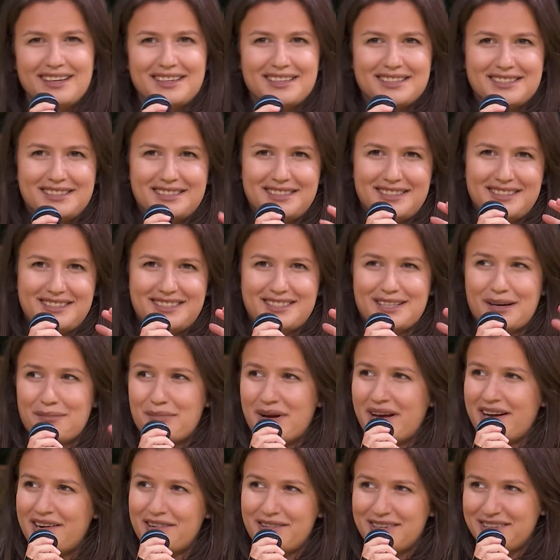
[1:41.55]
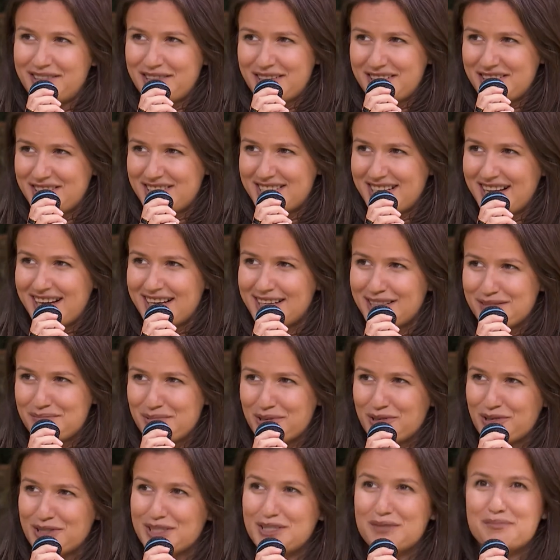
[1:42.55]
Is it some heritage site,
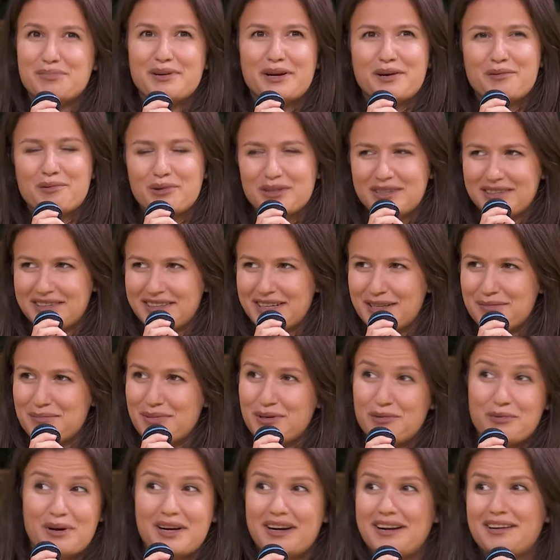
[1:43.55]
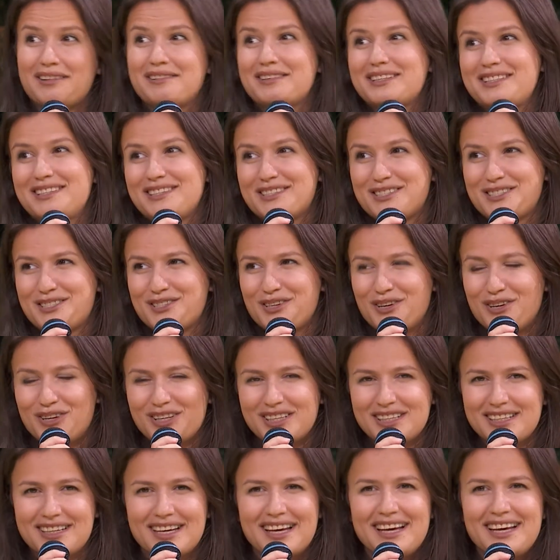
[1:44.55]
because the breakwater can be 100 years
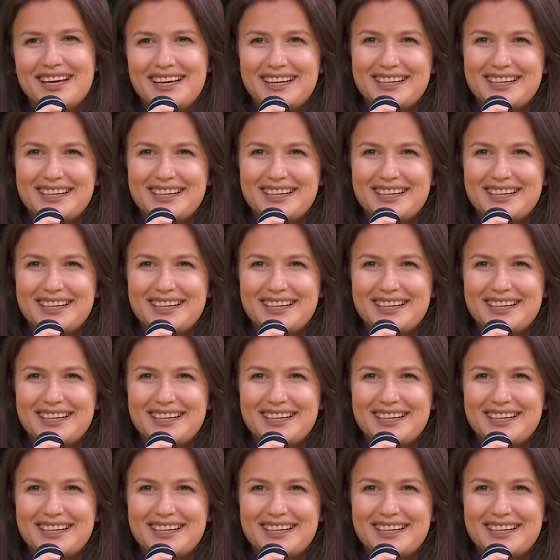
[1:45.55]
old?